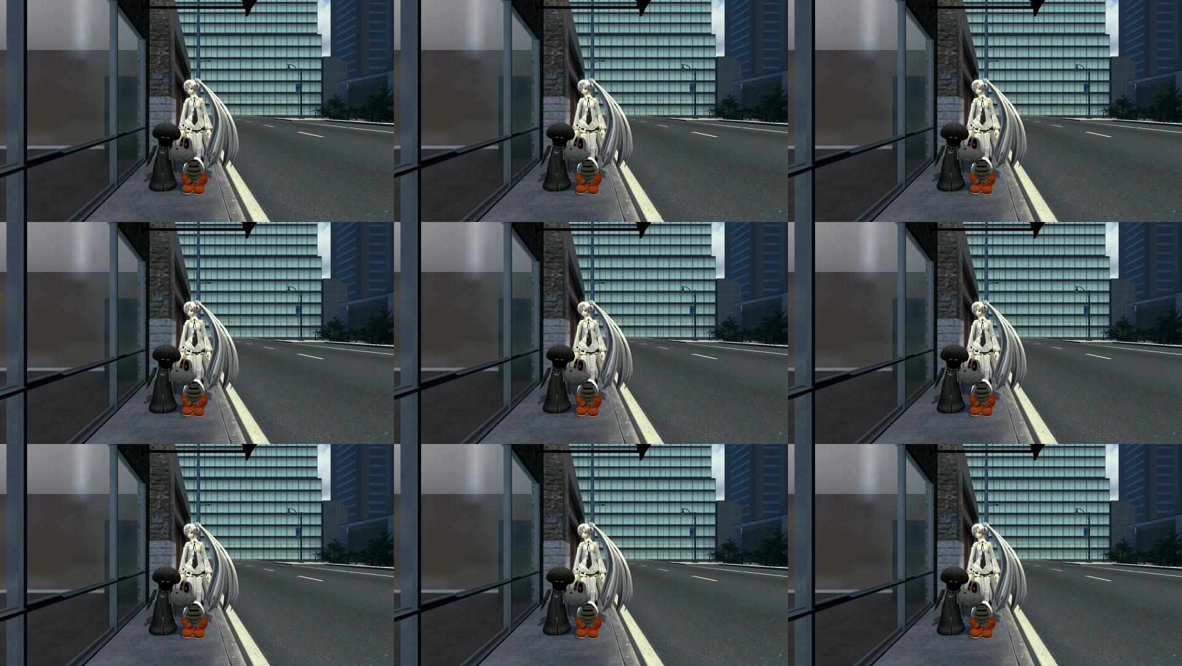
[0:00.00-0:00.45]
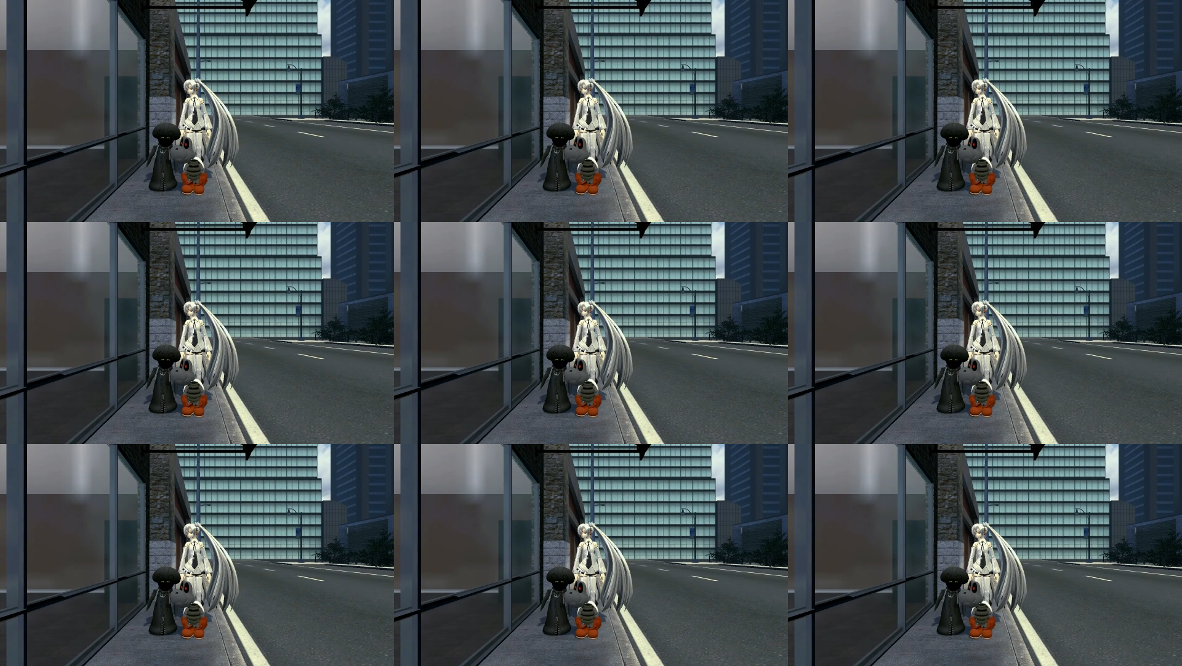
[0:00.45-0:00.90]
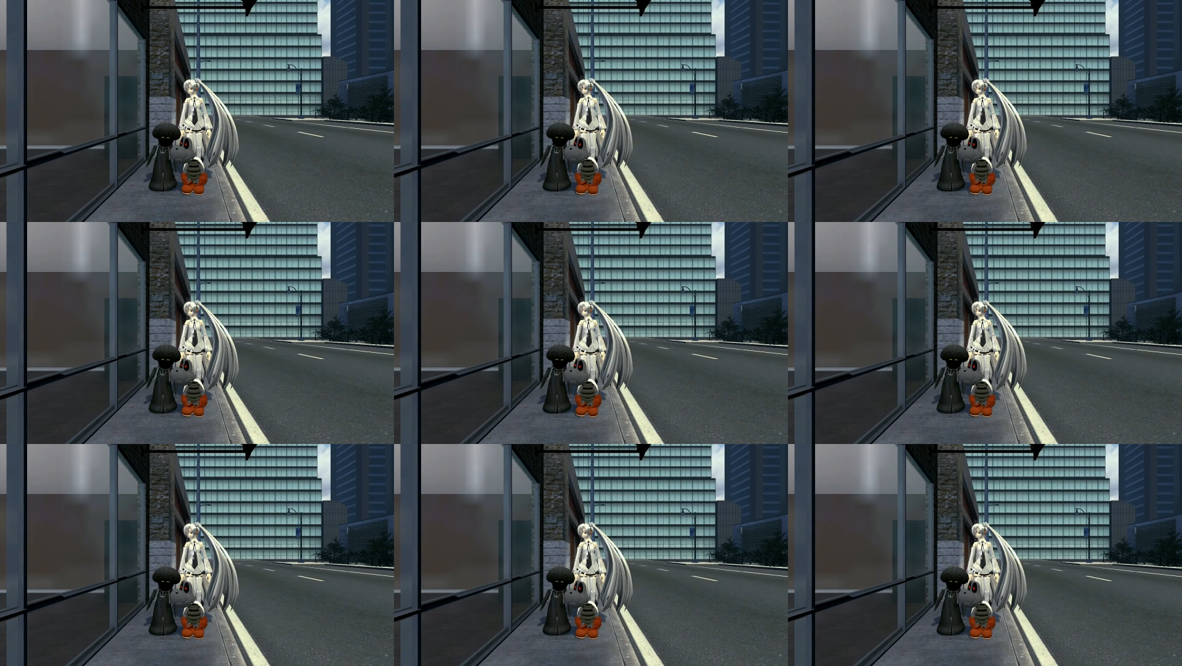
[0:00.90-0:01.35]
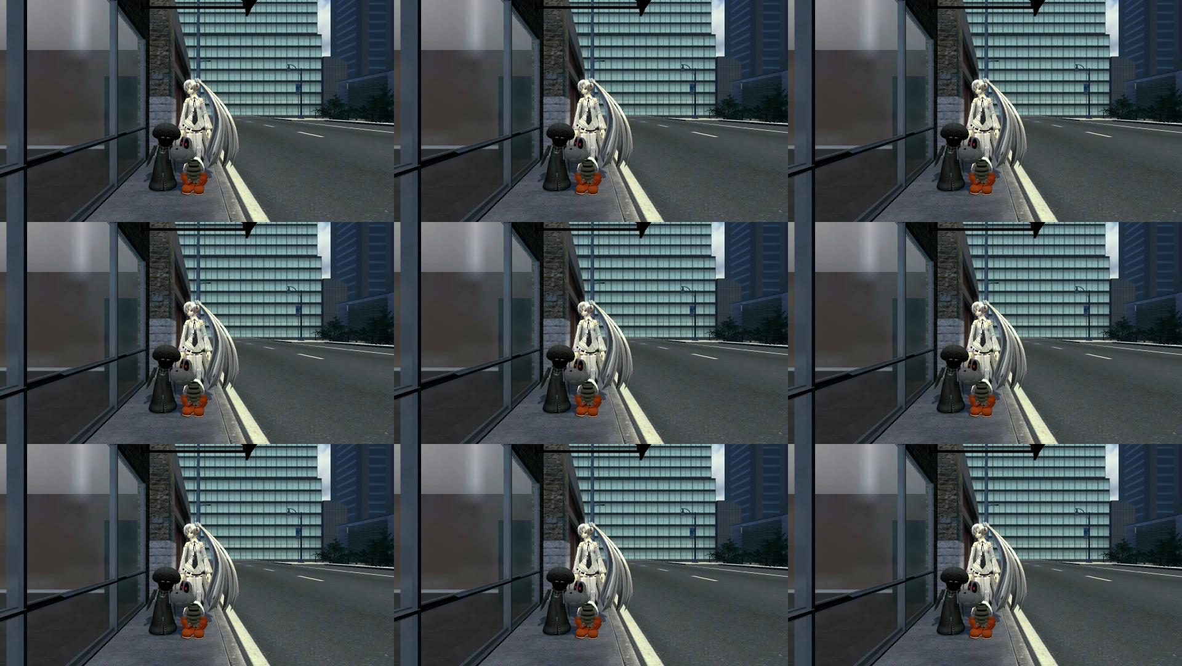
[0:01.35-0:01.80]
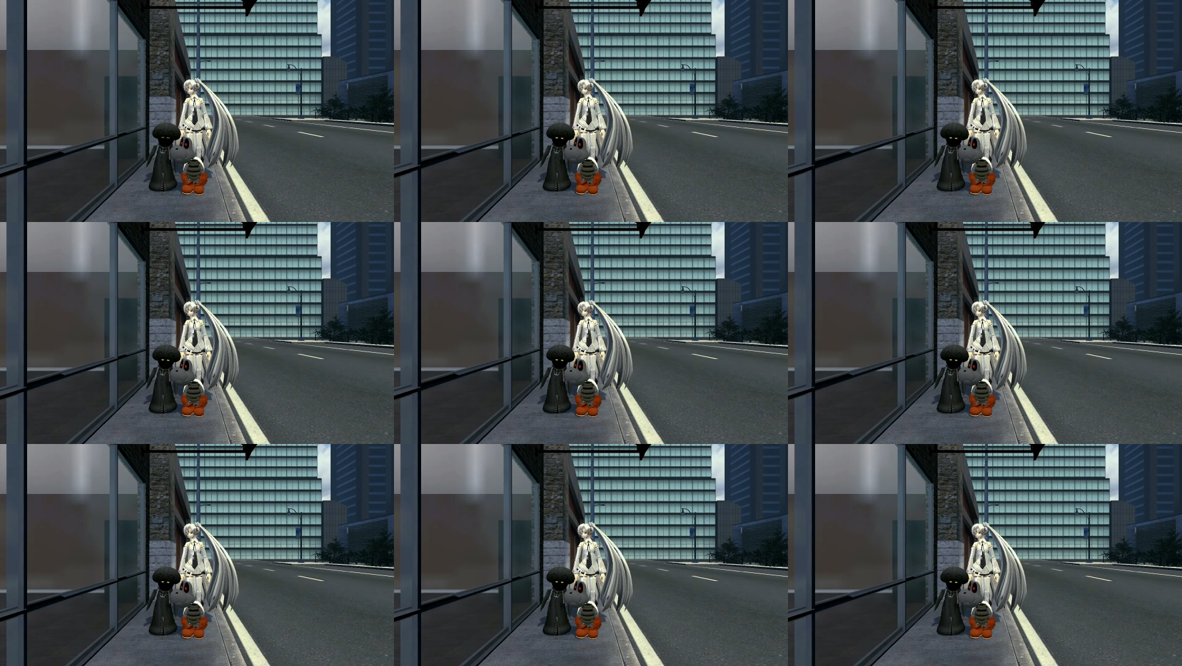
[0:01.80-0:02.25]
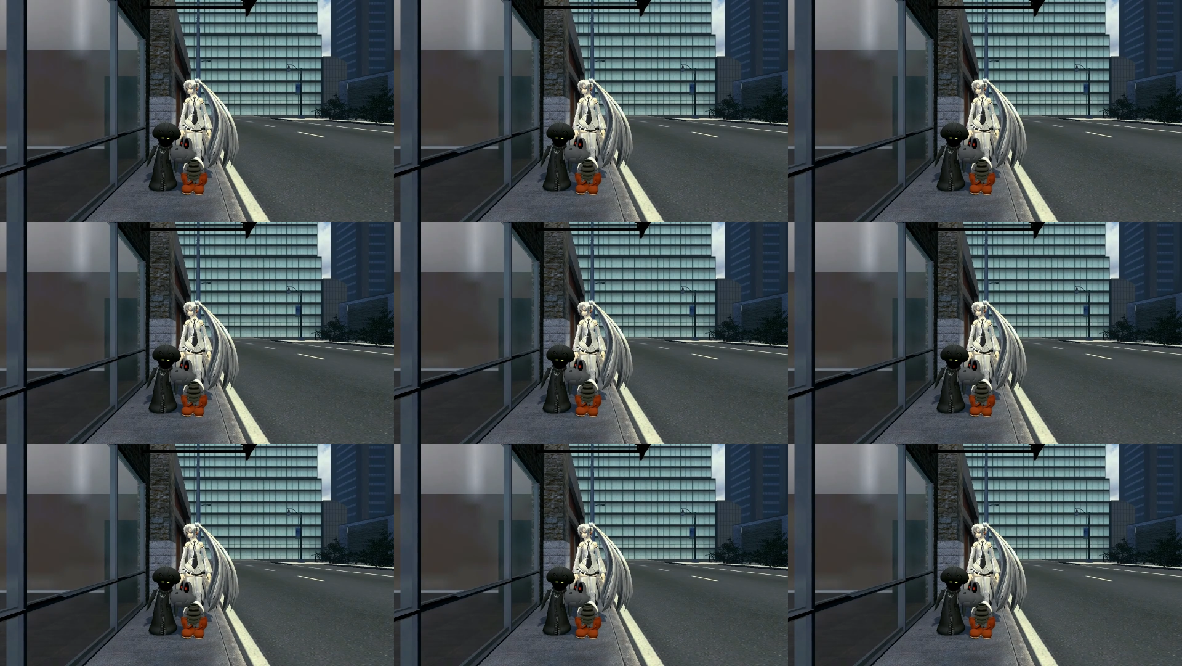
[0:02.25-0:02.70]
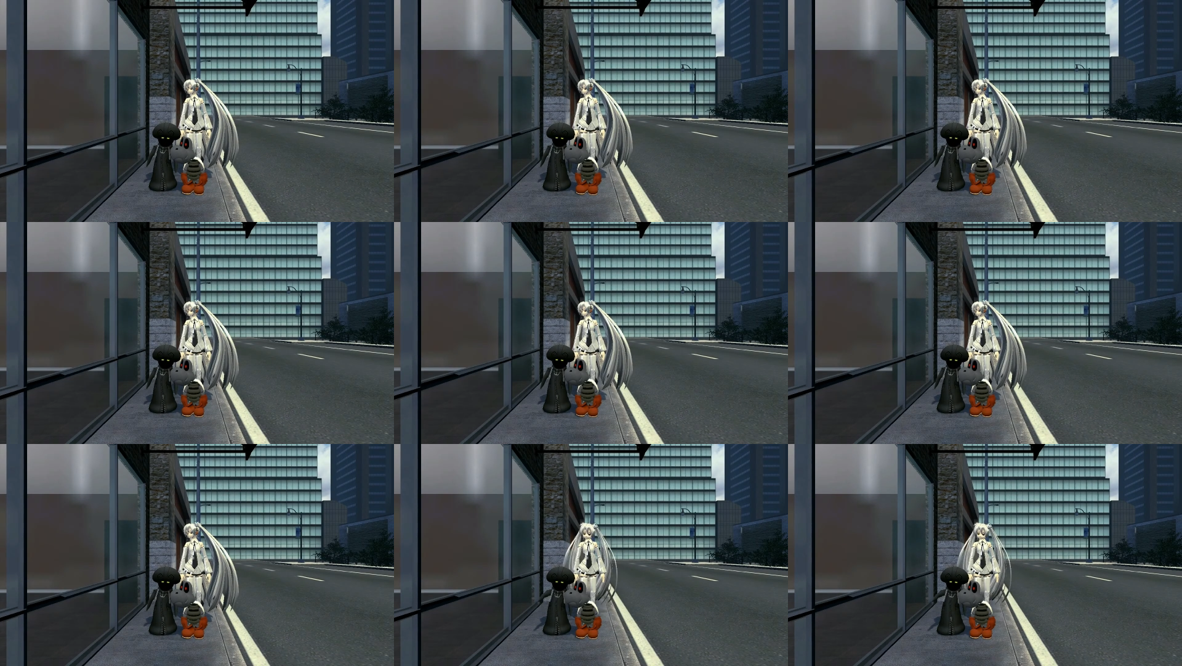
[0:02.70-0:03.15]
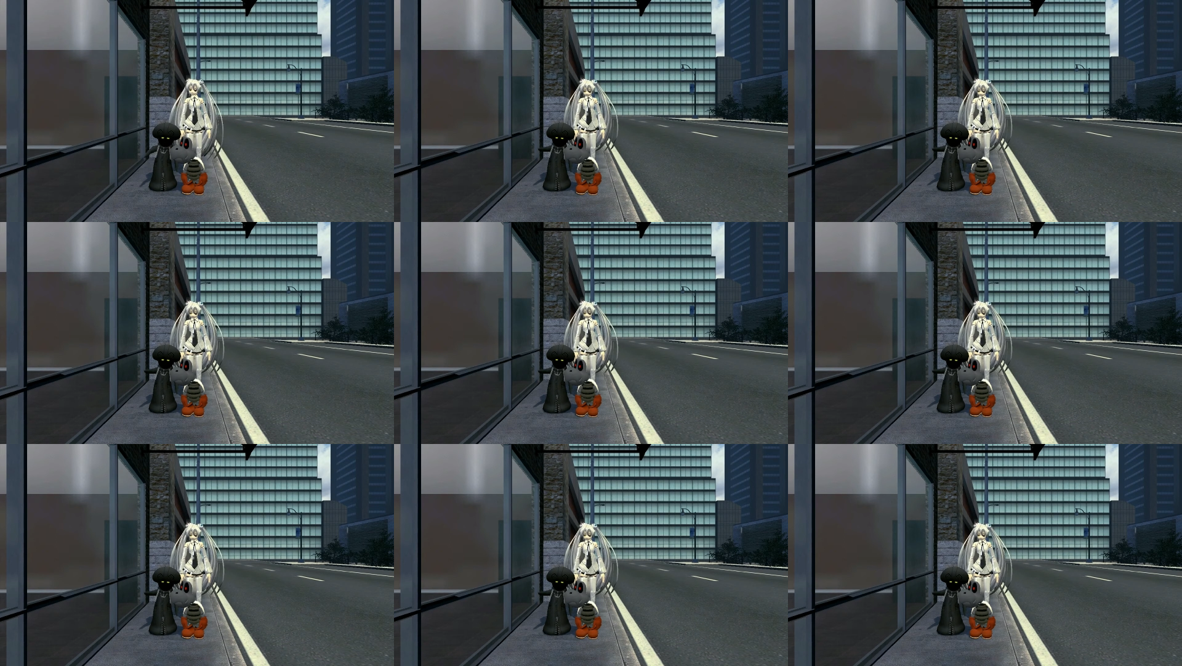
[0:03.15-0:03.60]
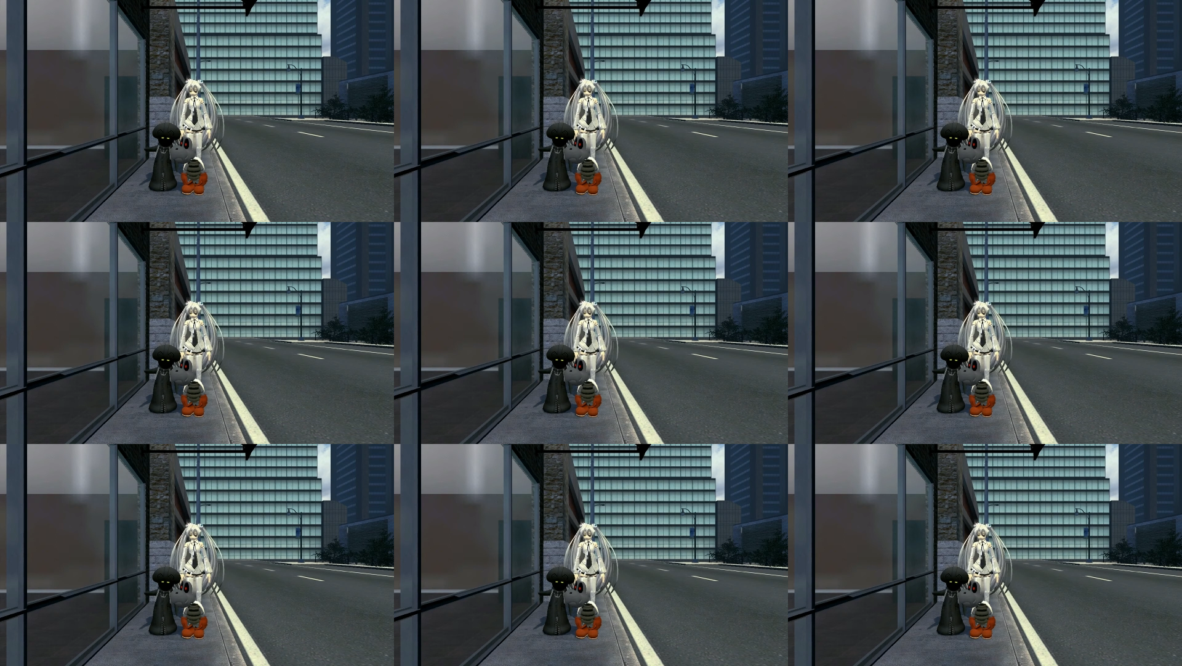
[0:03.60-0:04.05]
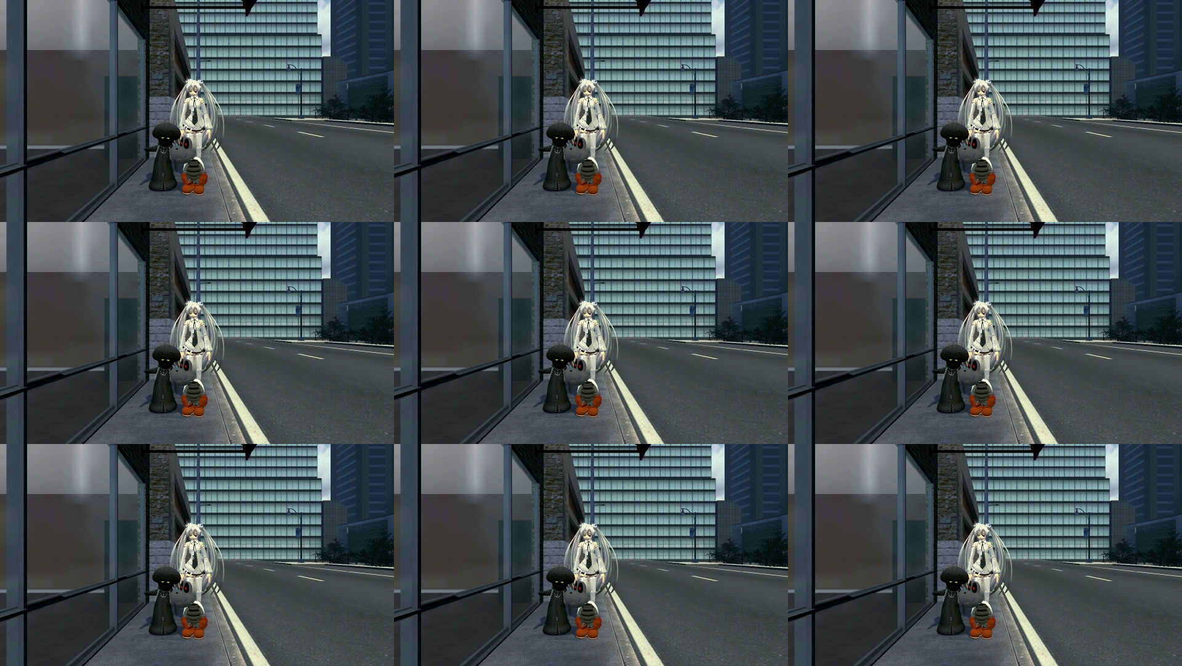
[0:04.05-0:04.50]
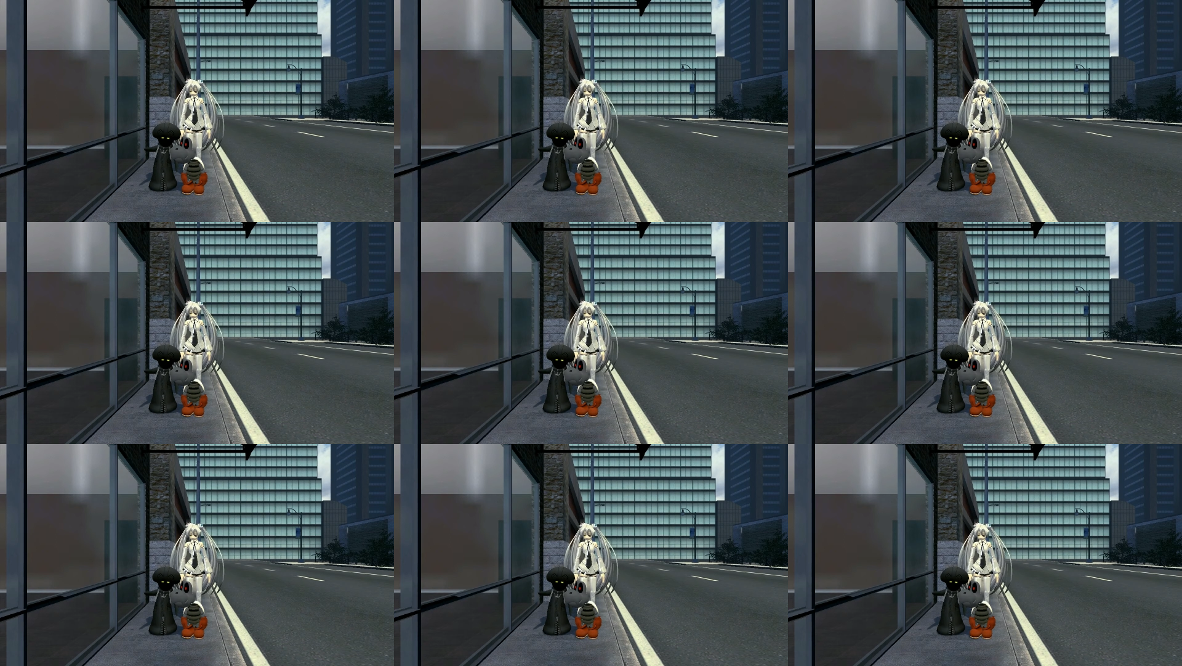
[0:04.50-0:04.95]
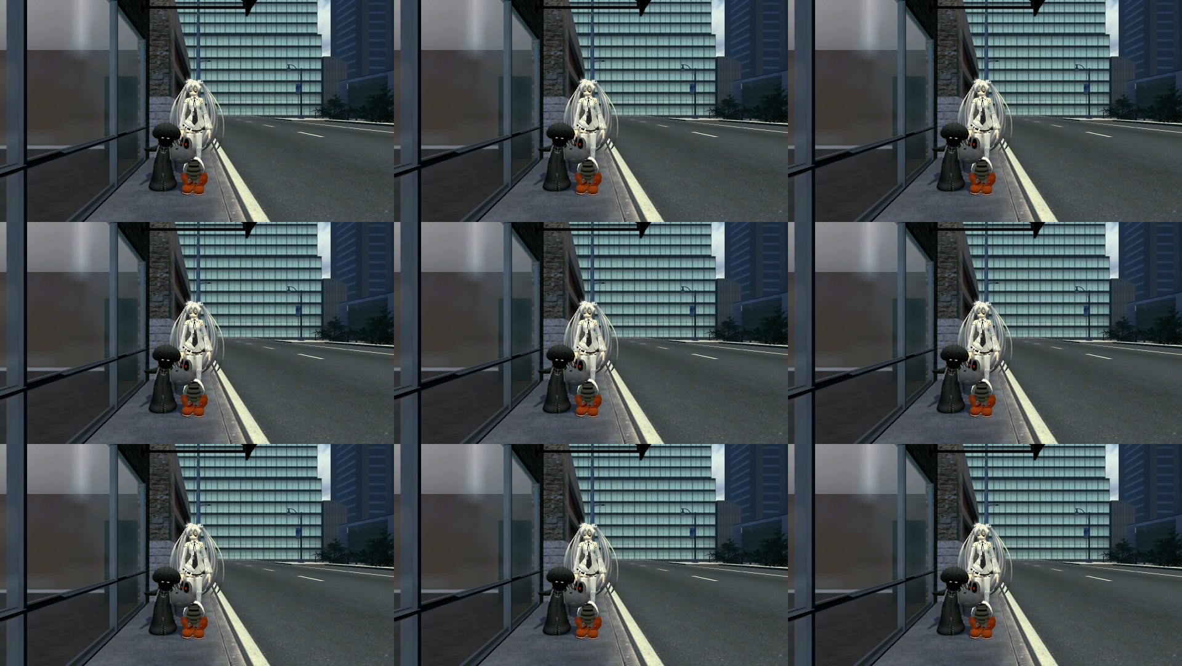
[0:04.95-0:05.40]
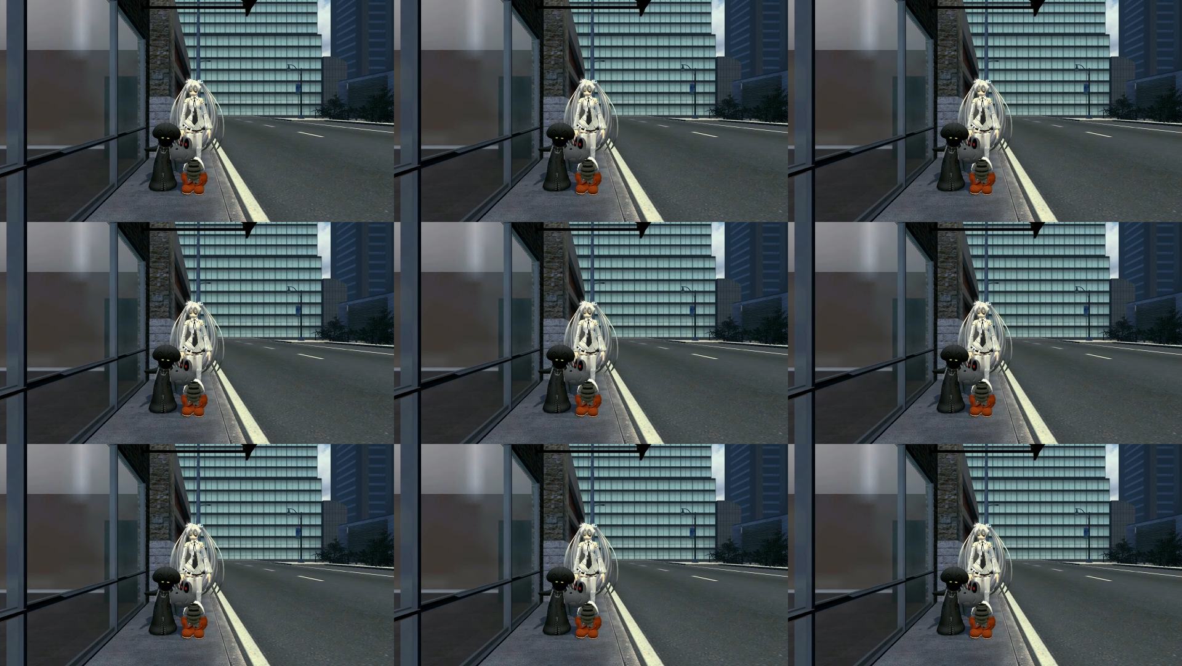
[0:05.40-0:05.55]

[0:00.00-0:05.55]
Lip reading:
[unreadable: no face in view]